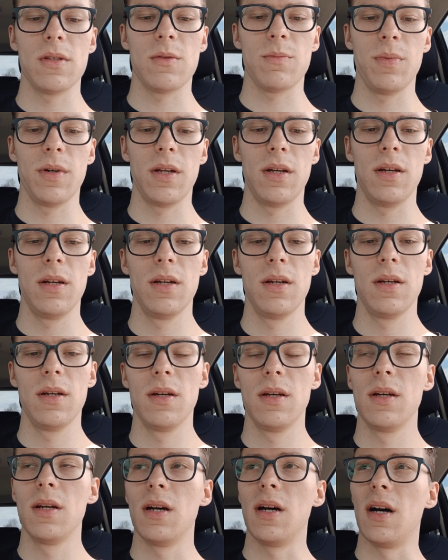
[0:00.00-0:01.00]
But
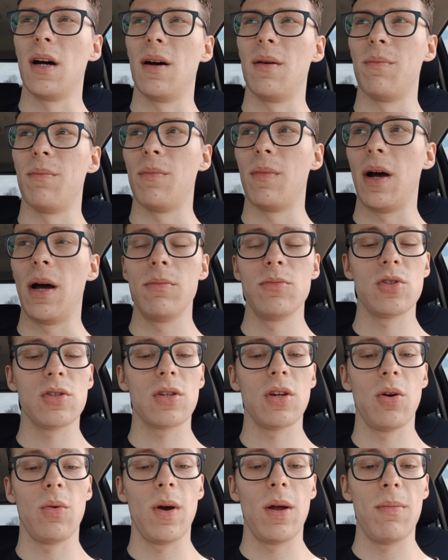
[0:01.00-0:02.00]
I'm just
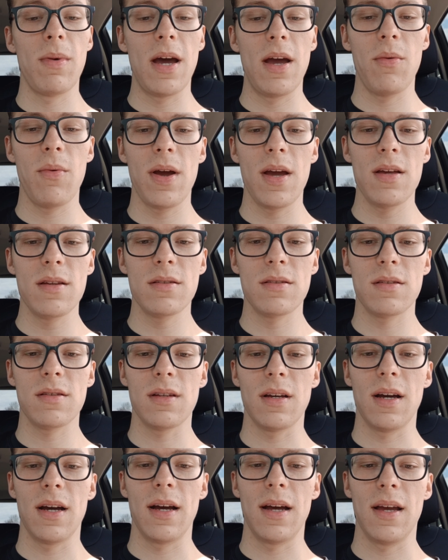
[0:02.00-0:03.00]
going to run my race.
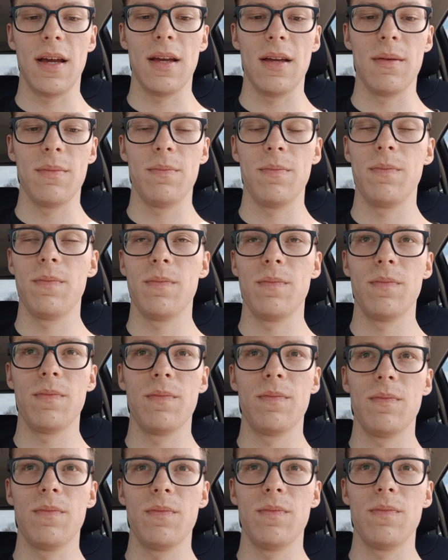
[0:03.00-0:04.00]
I
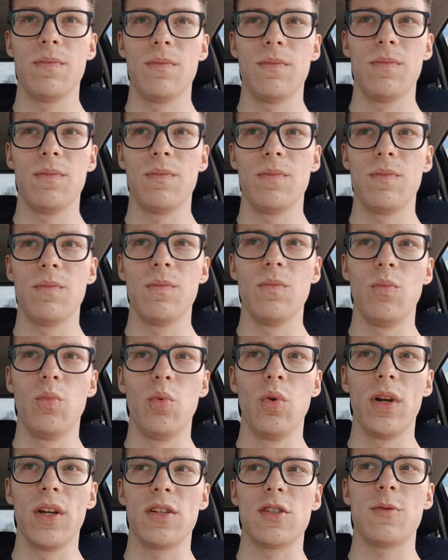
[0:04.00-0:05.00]

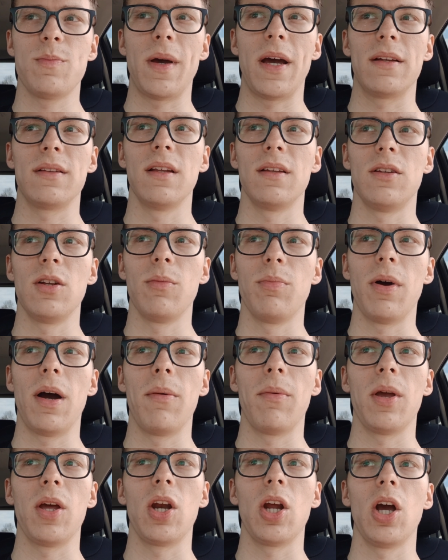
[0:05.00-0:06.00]
would expect that they're
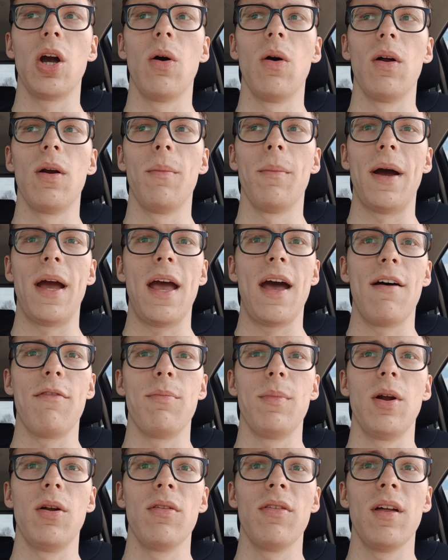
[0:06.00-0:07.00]
probably going to go out at my half
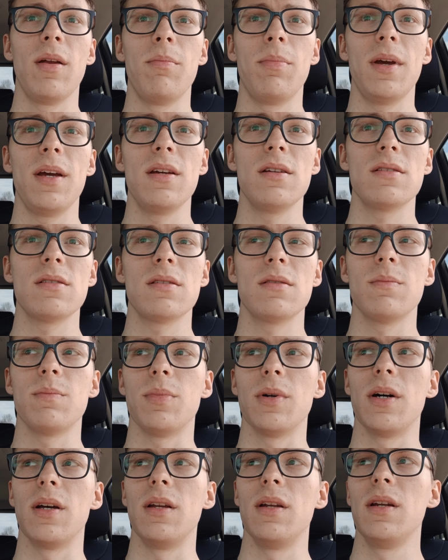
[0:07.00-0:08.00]
marathon pace,
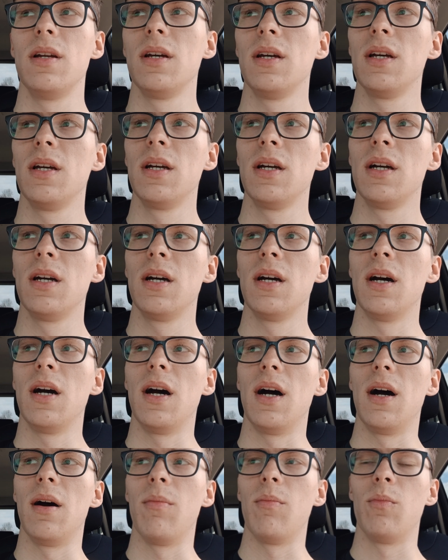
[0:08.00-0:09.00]
but
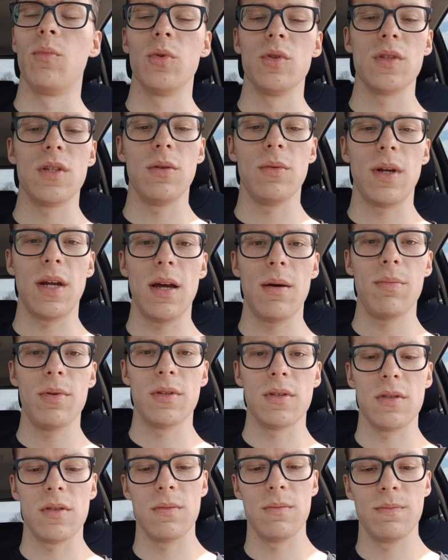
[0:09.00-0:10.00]
we'll see what
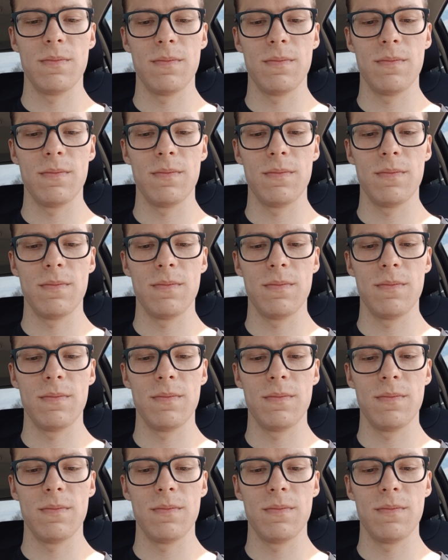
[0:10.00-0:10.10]
happens.